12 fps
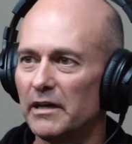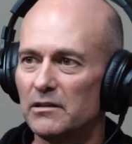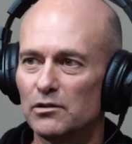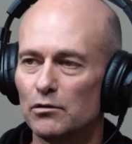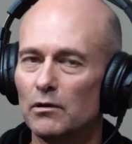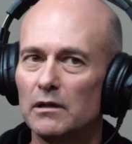
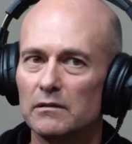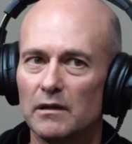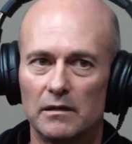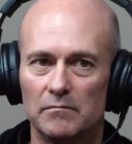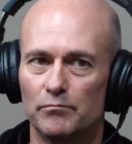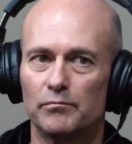into it,
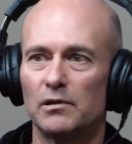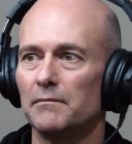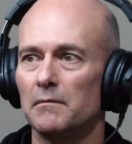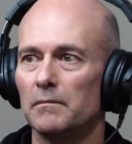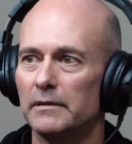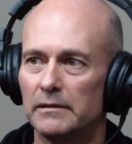and
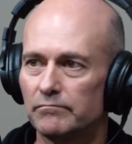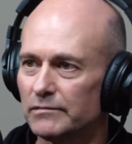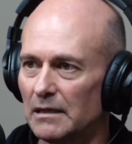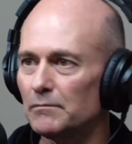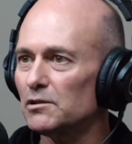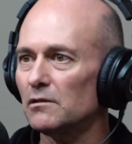probably
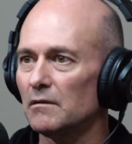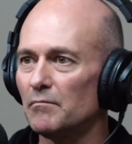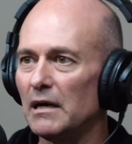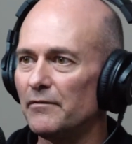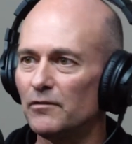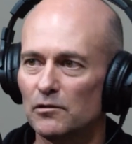some sort of
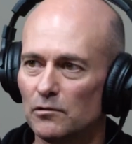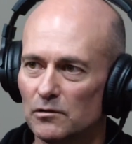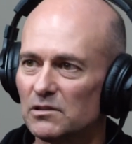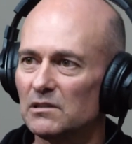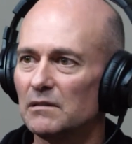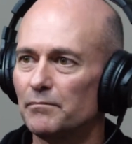muffler or
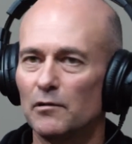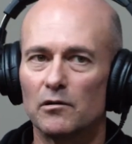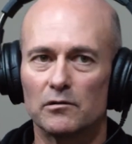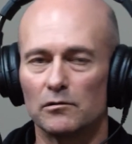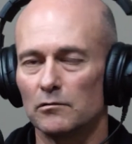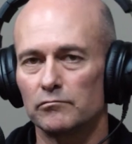slip-on
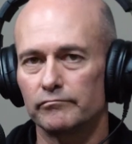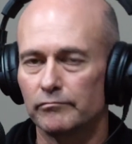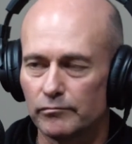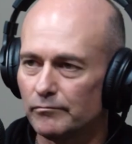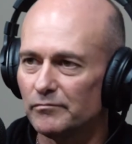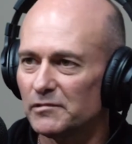or
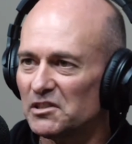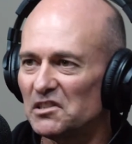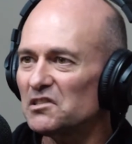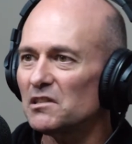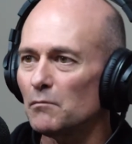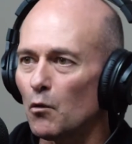
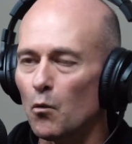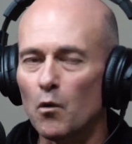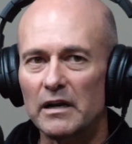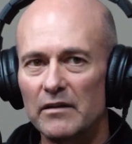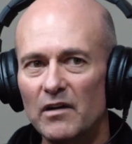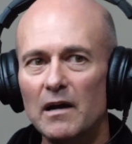system or
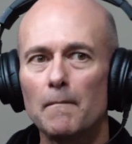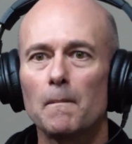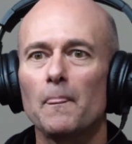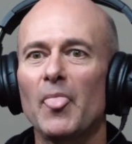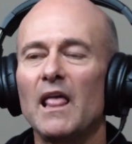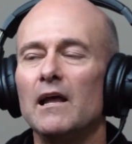whatever.
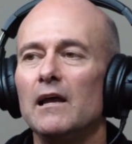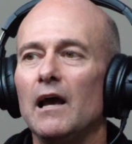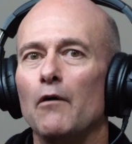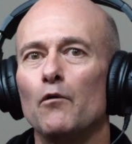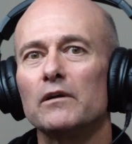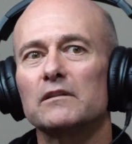
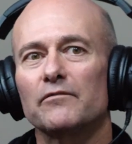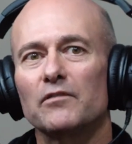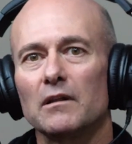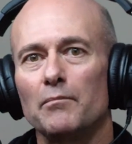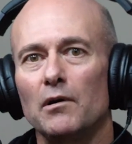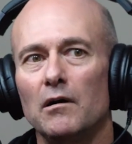And we went to
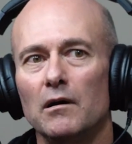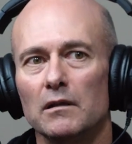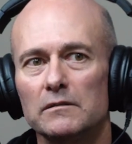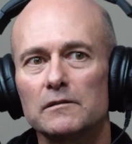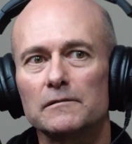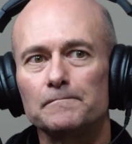Phillip
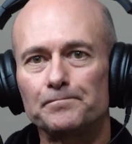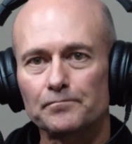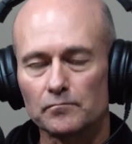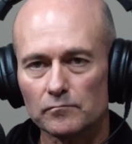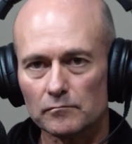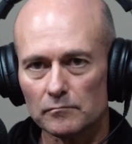Island,
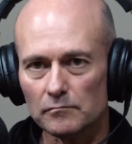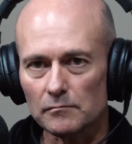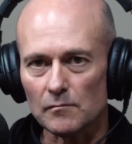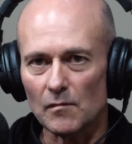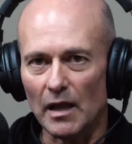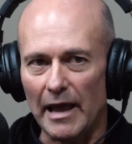
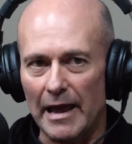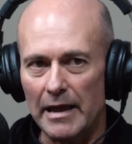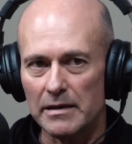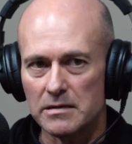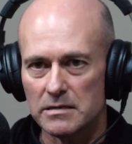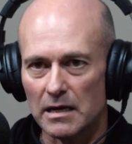
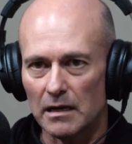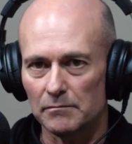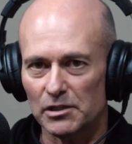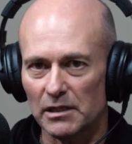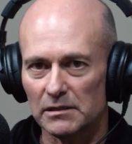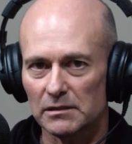and
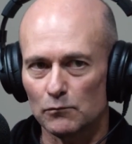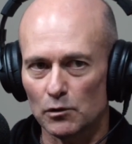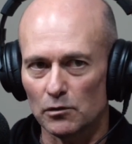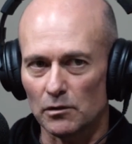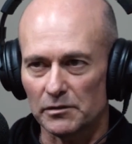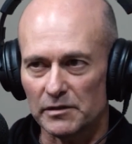Jason, we
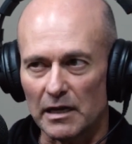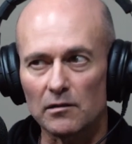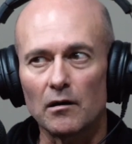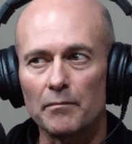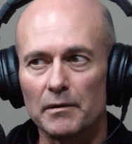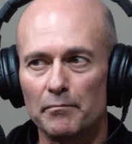were on
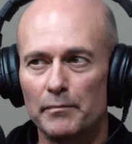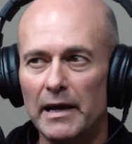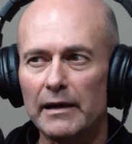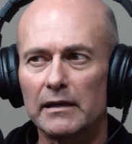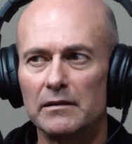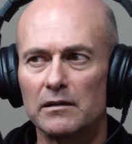Dunlop, and
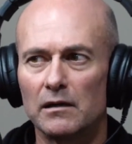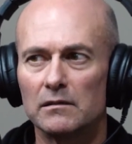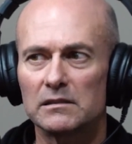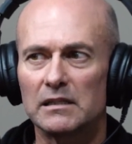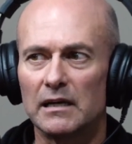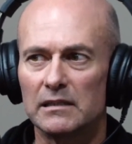back in
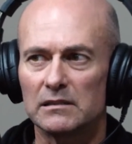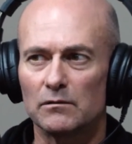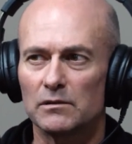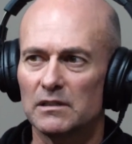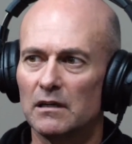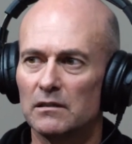those days it
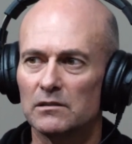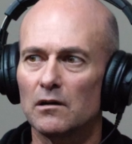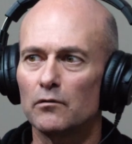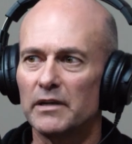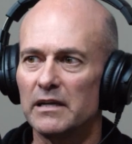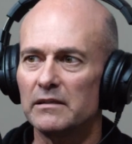was those
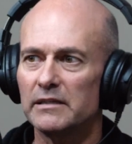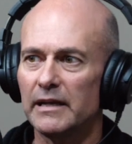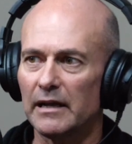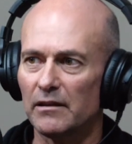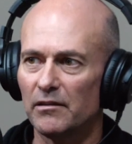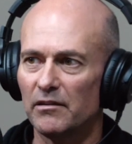old
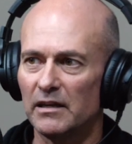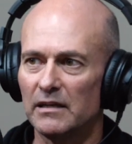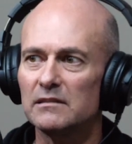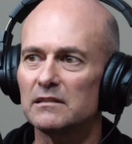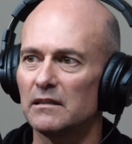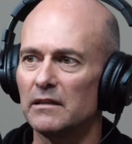N-Tech
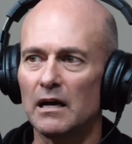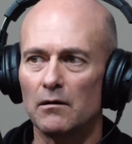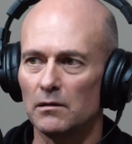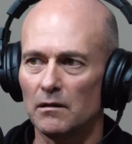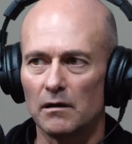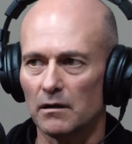things, and they were
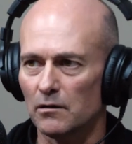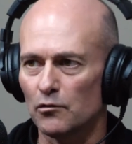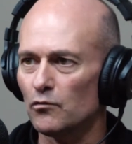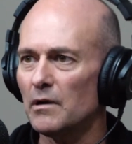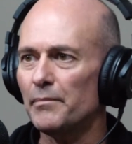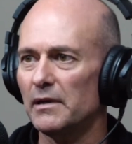like
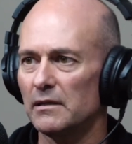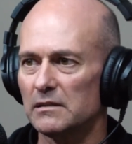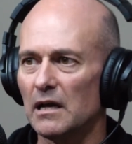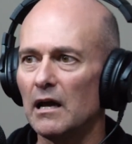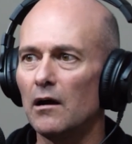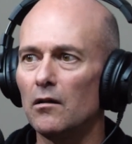grippy as
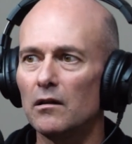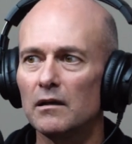hell.